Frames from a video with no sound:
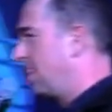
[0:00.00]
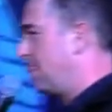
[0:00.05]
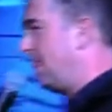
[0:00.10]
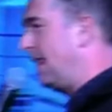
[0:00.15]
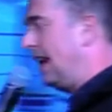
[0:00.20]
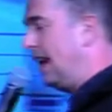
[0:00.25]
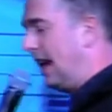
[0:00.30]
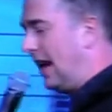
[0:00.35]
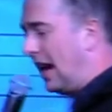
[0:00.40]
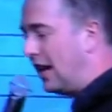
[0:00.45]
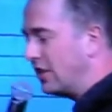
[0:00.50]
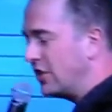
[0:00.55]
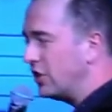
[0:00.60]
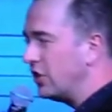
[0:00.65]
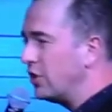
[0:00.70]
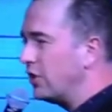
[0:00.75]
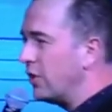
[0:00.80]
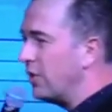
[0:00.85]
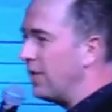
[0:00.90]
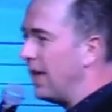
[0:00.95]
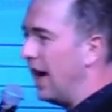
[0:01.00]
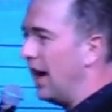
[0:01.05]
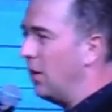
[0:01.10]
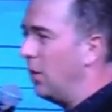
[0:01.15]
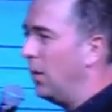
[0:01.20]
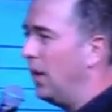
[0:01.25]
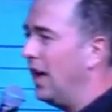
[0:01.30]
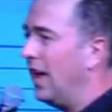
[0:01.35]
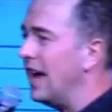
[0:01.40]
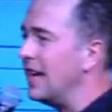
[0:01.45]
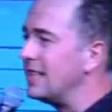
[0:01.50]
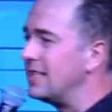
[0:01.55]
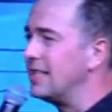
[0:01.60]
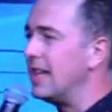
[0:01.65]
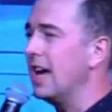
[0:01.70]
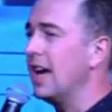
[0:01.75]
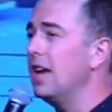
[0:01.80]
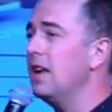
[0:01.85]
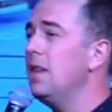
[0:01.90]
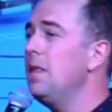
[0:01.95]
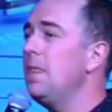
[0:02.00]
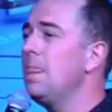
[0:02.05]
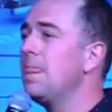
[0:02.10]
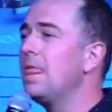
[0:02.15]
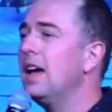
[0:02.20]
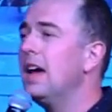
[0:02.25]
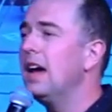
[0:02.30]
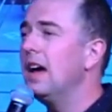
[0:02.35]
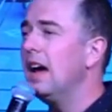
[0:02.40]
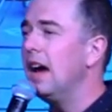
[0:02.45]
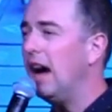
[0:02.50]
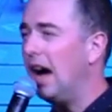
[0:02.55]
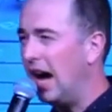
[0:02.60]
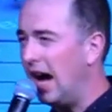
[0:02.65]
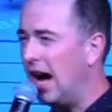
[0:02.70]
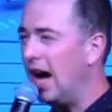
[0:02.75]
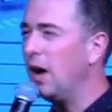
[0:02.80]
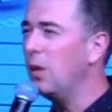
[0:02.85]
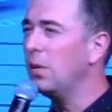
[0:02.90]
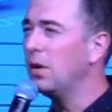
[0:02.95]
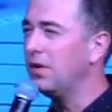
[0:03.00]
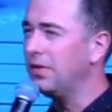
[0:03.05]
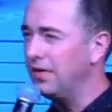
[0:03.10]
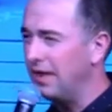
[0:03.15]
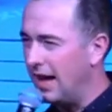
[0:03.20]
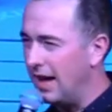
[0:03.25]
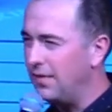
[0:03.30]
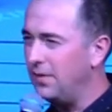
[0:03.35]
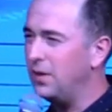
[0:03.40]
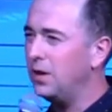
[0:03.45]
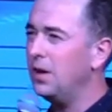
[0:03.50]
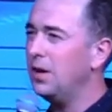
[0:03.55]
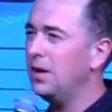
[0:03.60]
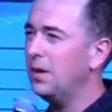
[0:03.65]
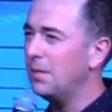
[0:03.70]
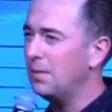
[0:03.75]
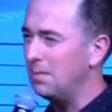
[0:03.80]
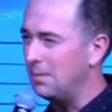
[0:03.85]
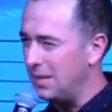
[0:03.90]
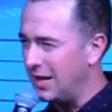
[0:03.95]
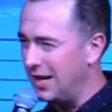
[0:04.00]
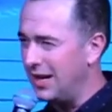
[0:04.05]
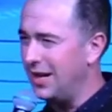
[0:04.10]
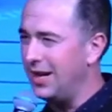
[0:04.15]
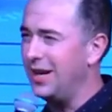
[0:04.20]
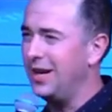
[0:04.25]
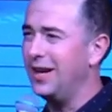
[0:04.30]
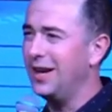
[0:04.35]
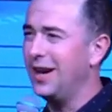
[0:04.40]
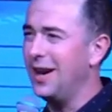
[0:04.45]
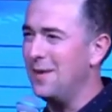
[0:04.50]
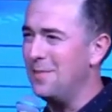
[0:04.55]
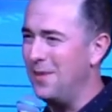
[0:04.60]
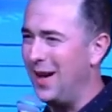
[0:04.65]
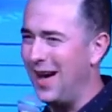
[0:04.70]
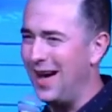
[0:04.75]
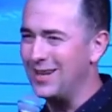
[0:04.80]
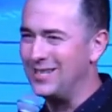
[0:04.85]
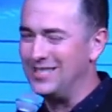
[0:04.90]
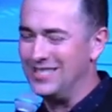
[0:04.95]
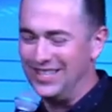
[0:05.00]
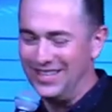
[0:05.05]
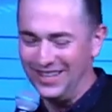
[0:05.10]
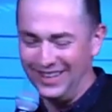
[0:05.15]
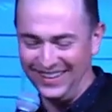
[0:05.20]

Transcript: How did you do that? Well, I said, I will never be a pastor.